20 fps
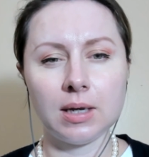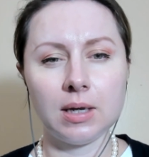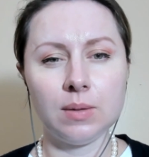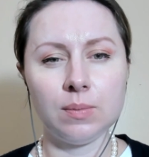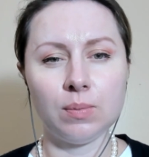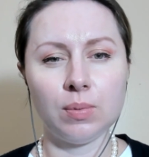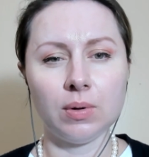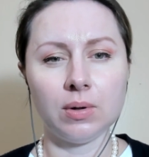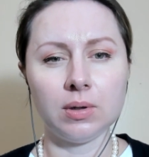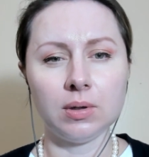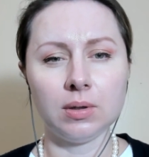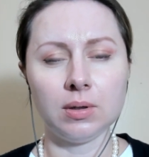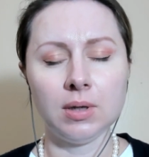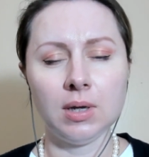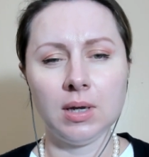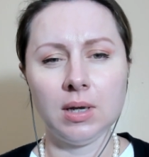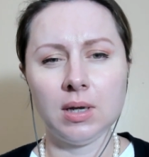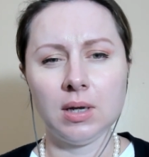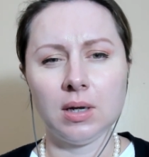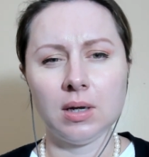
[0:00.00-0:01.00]
April
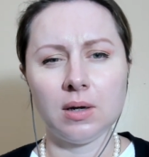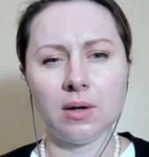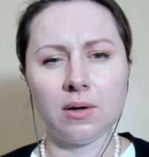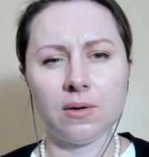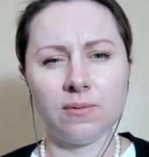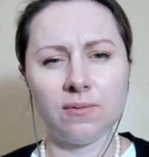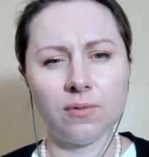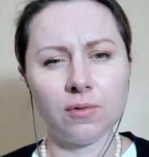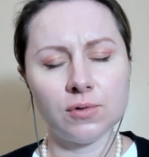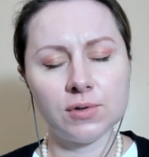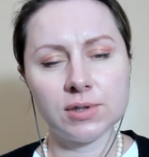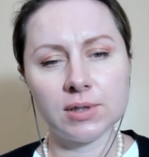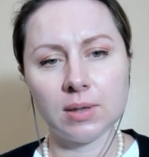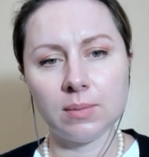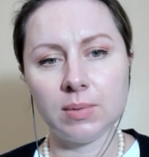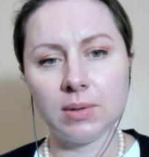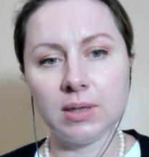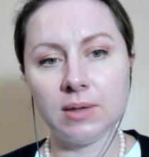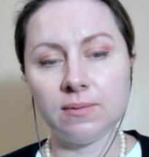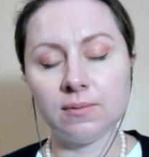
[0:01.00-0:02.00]
1st, I
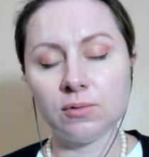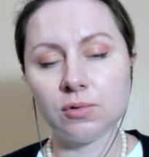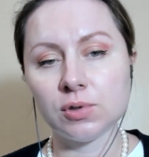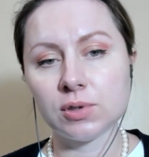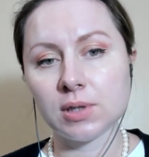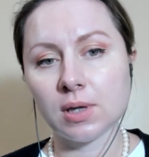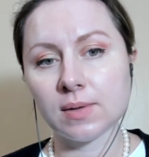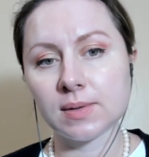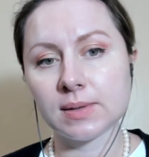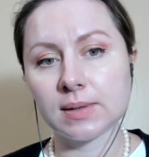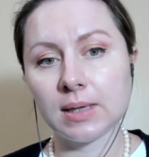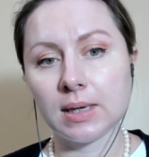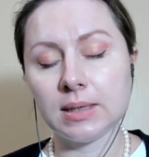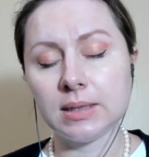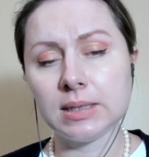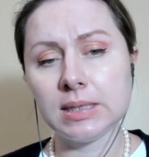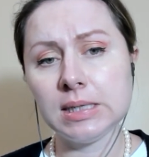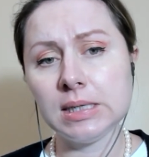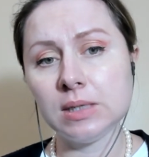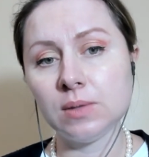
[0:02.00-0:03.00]
believe,
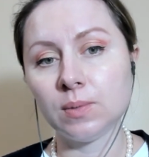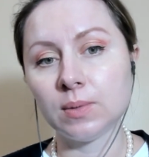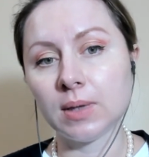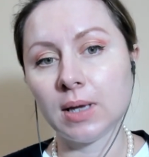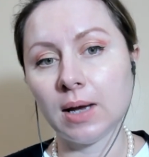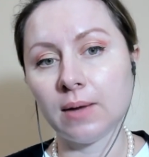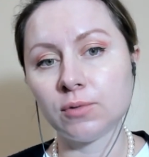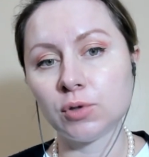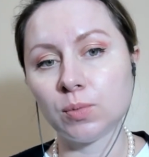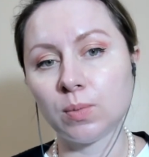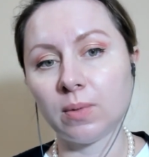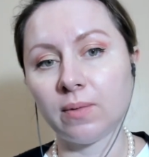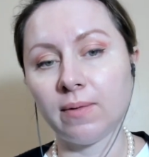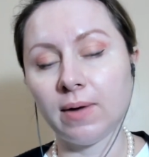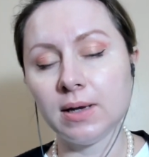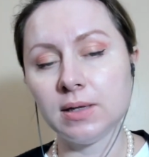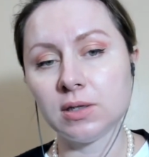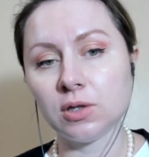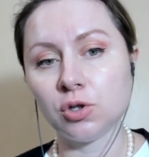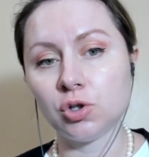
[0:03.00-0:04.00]
2019, will have to
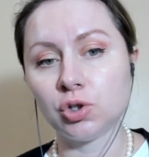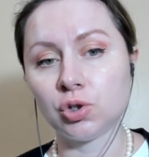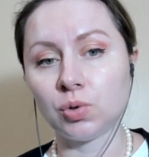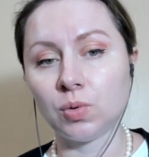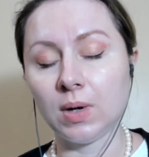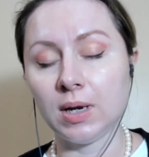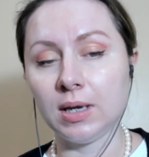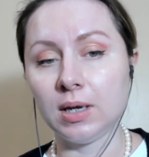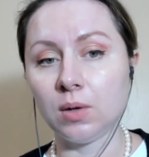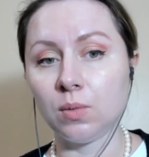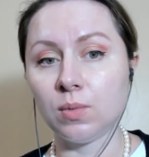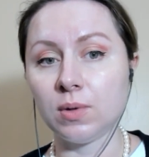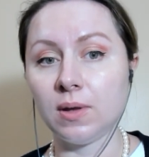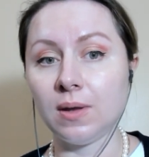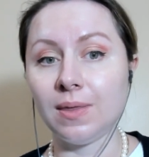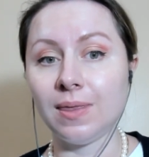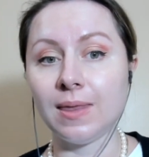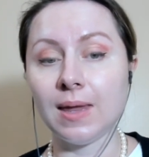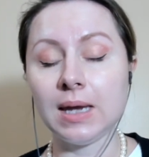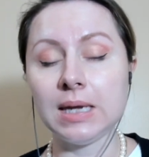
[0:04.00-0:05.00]
provide such training
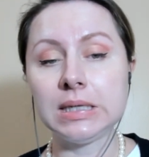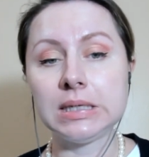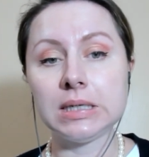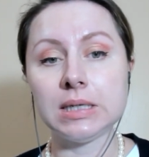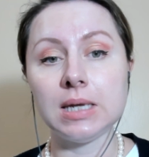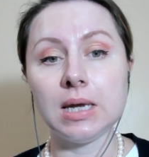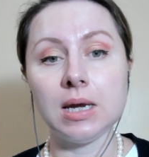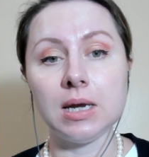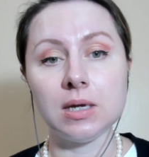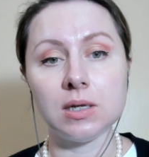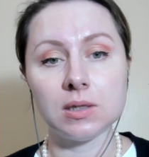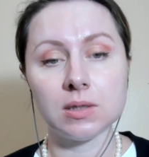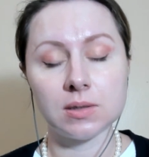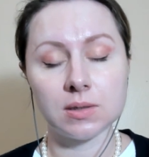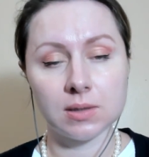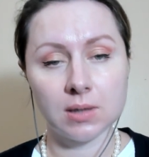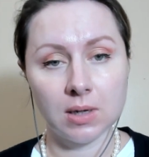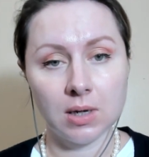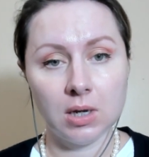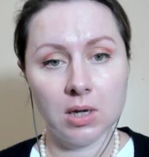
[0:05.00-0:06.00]
within 90
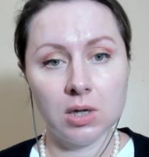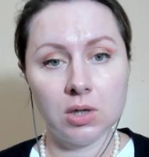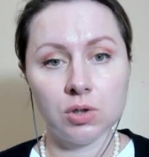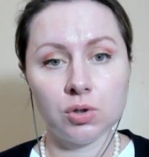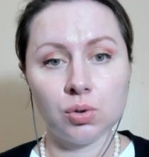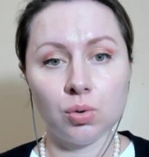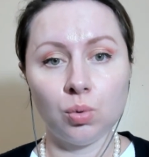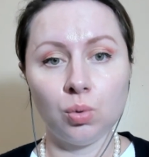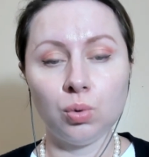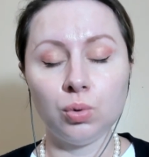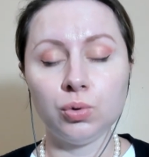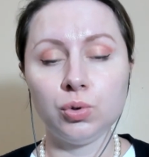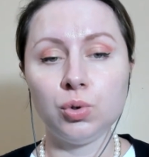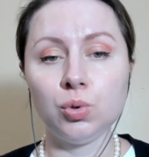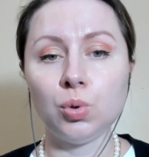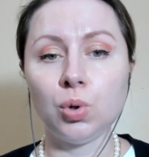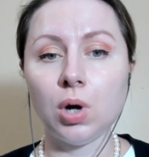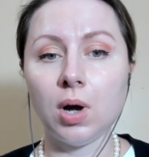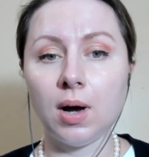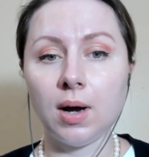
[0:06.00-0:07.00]
days to all
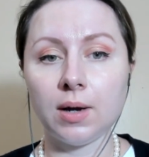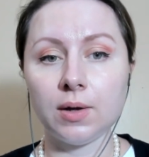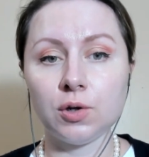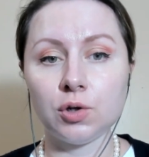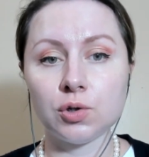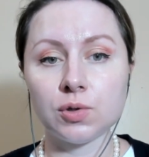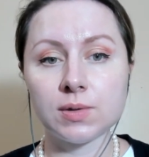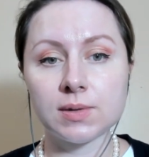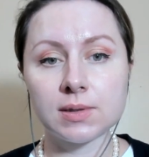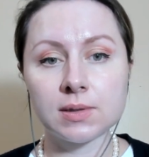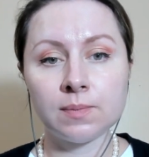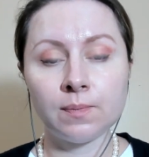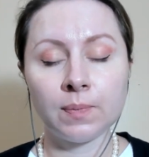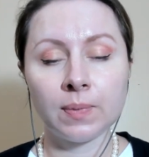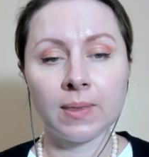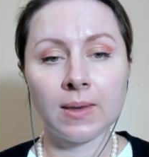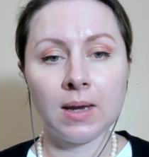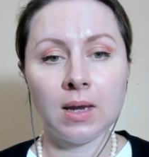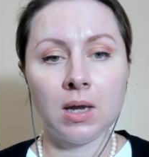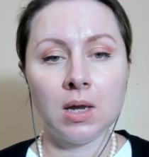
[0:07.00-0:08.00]
new hires.
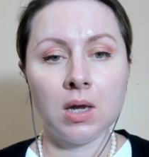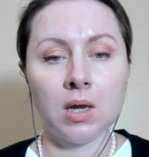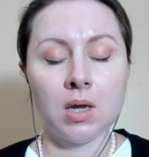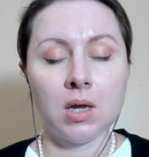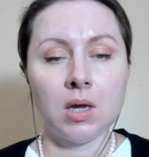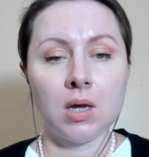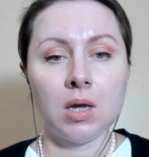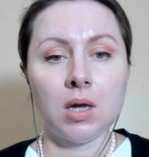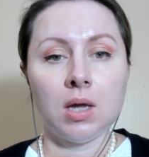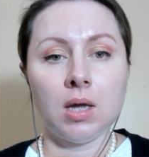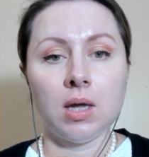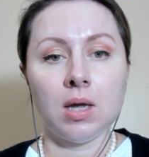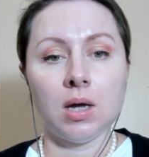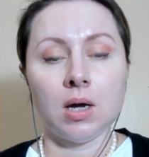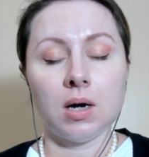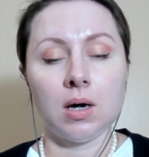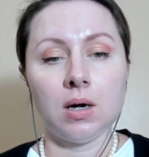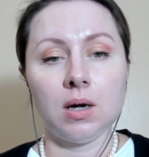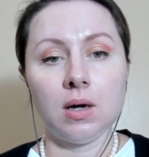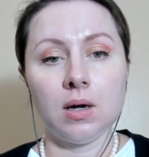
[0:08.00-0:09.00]

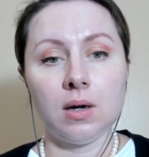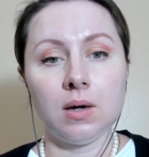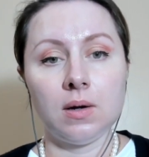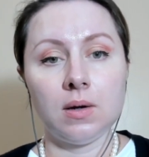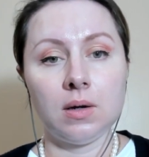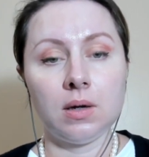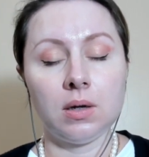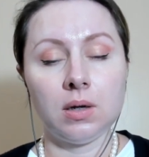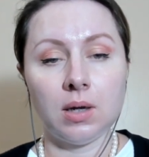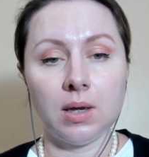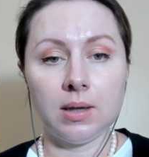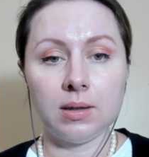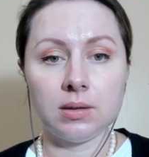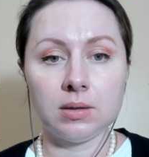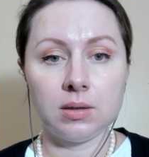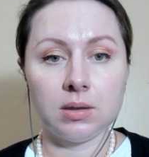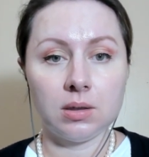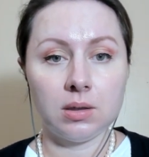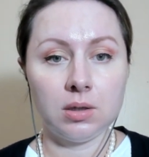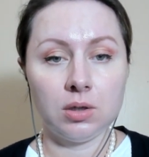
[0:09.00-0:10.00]

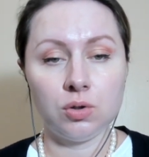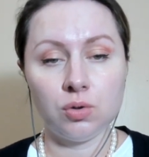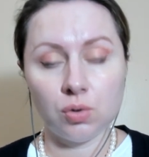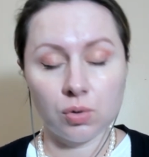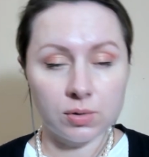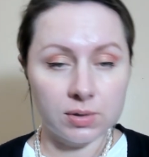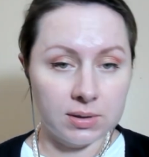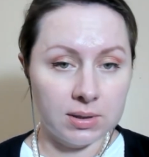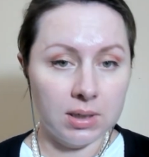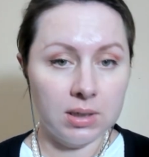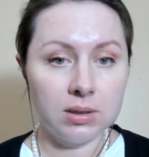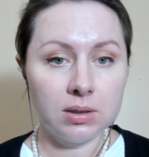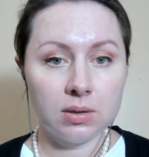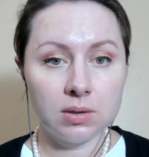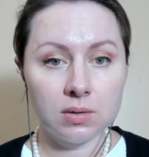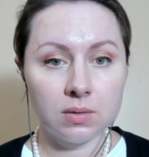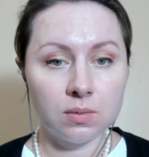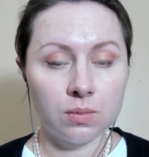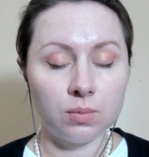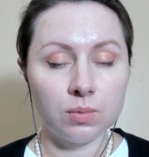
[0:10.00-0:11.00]
And in New York State,
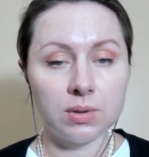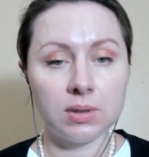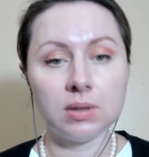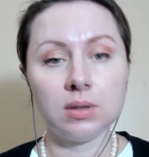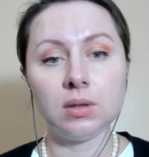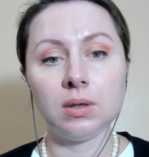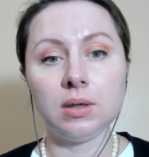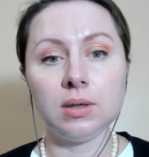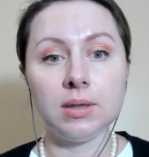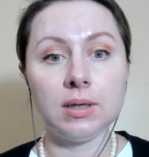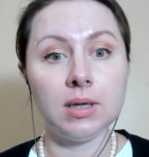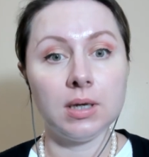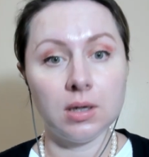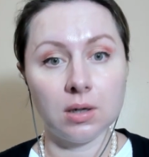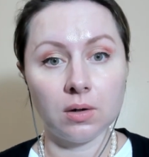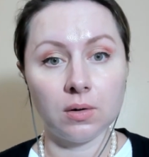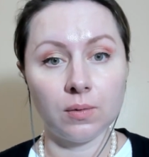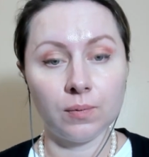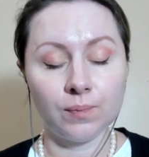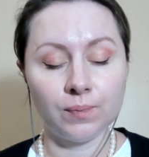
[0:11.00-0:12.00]
within a
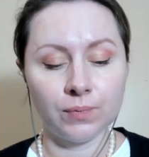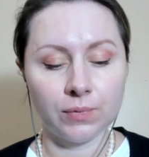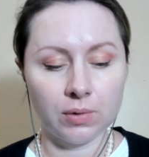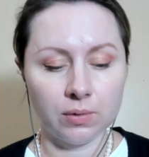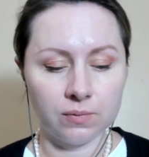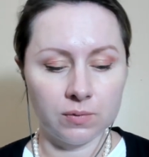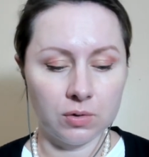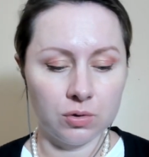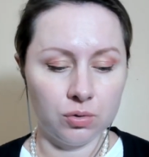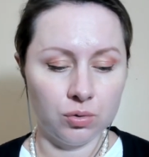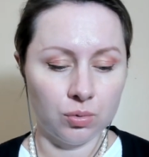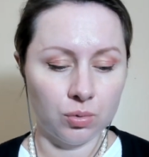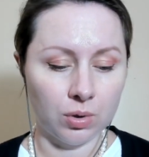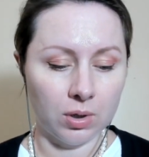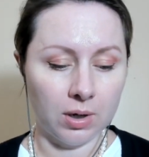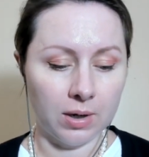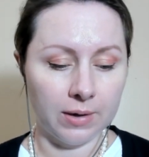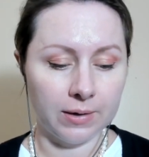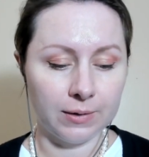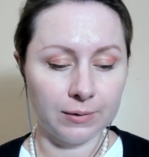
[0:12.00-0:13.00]
year of the new
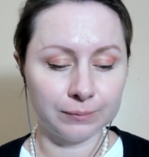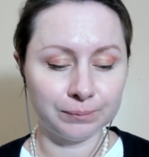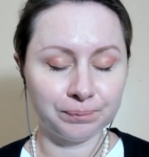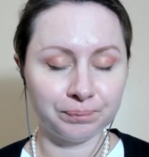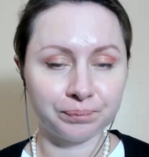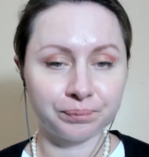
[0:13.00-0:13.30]
hire.